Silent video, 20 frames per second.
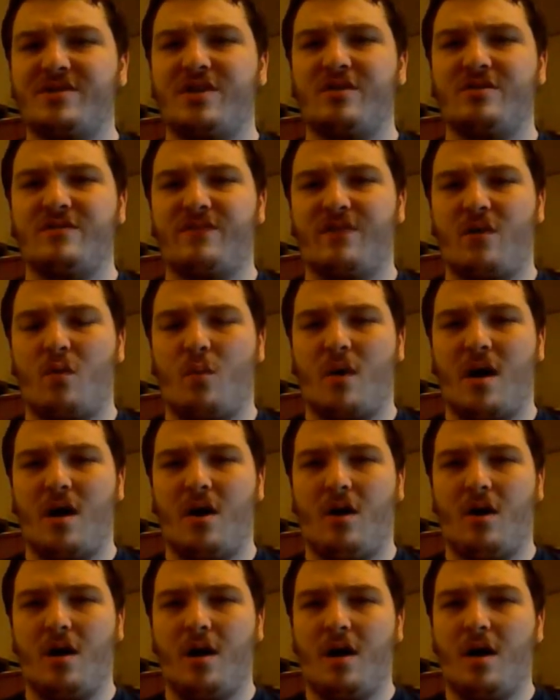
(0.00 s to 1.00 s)
episodes for a
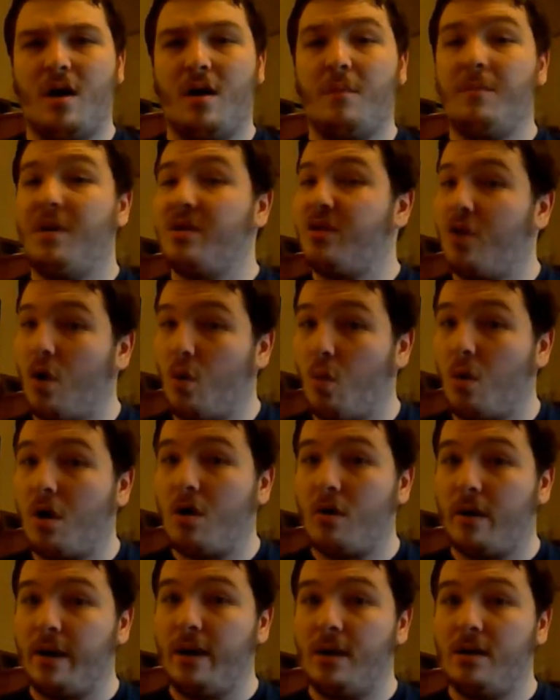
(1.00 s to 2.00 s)
while. But
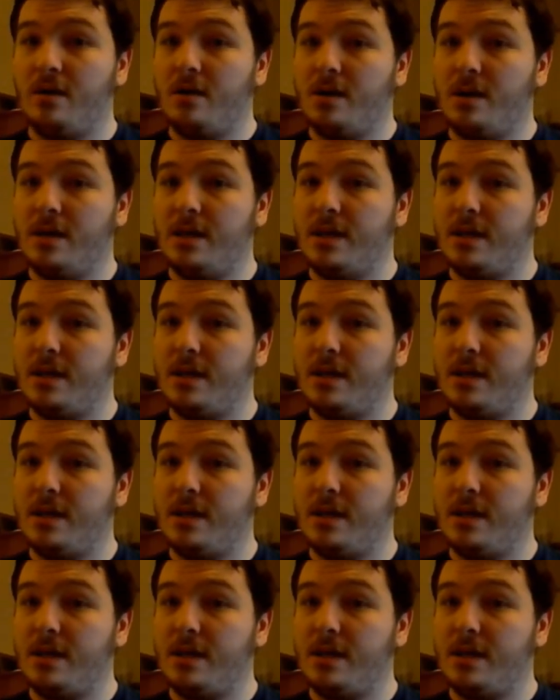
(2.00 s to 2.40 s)
don't worry,